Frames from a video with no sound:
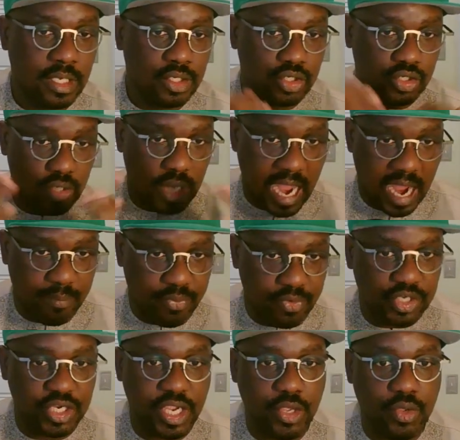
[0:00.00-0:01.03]
So I
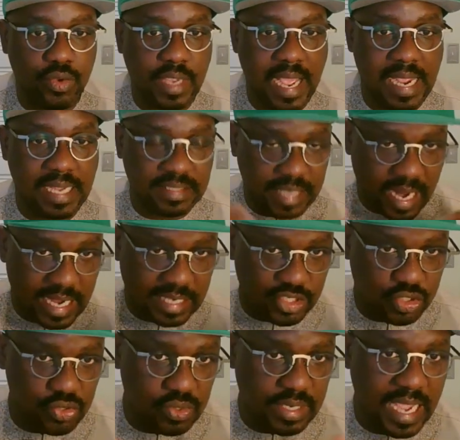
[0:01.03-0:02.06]
appreciate you guys and I'll
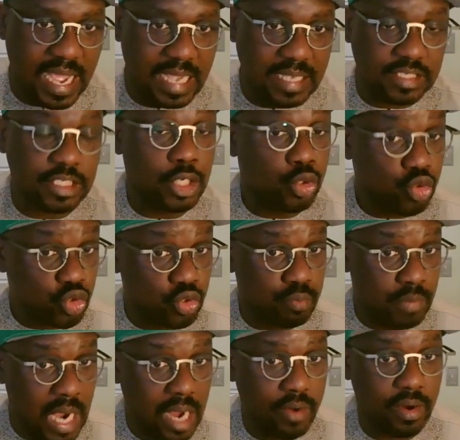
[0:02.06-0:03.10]
see you guys
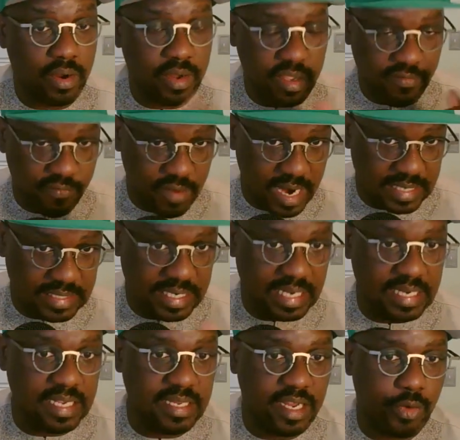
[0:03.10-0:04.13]
tomorrow if you're
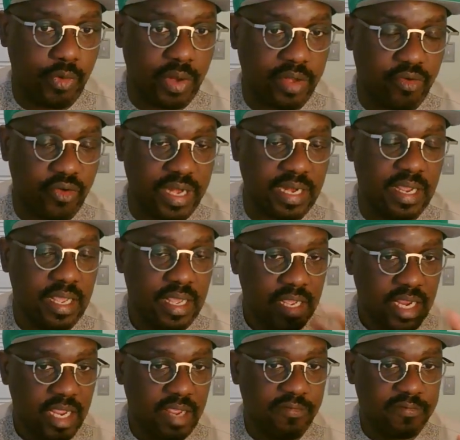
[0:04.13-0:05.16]
attending the retreat.
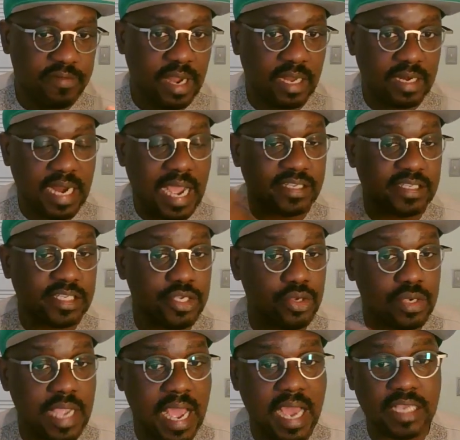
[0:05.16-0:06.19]
If not, I'll see
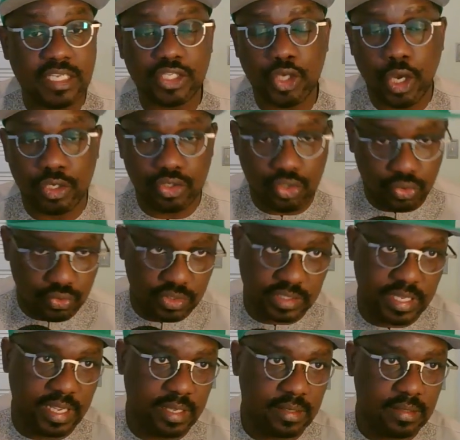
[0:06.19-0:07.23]
you guys on
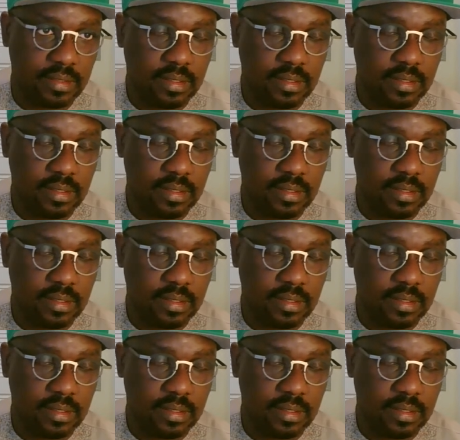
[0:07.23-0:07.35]
Tuesday.